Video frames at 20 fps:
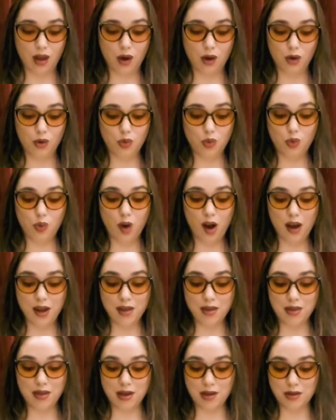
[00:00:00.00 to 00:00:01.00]
Why,
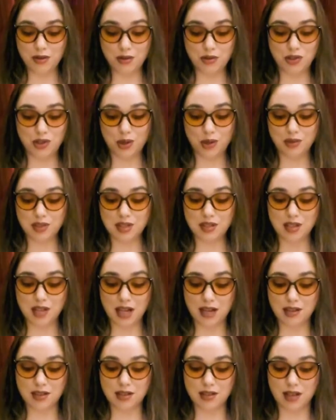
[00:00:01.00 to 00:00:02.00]
then, don't
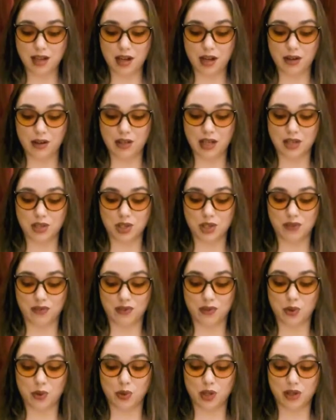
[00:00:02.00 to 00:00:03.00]
stand staring as if
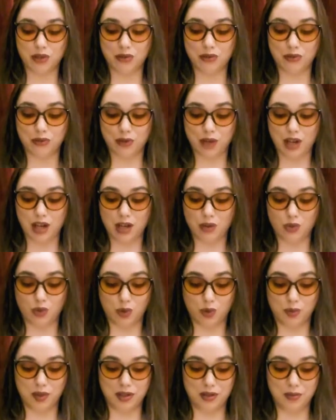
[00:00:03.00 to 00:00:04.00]
you were afraid,
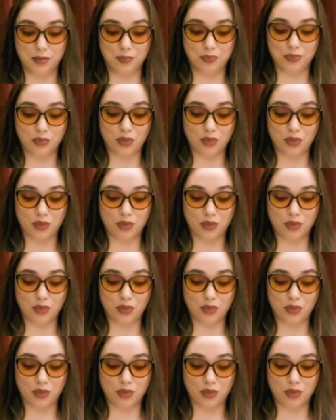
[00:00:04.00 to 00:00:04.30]
woman.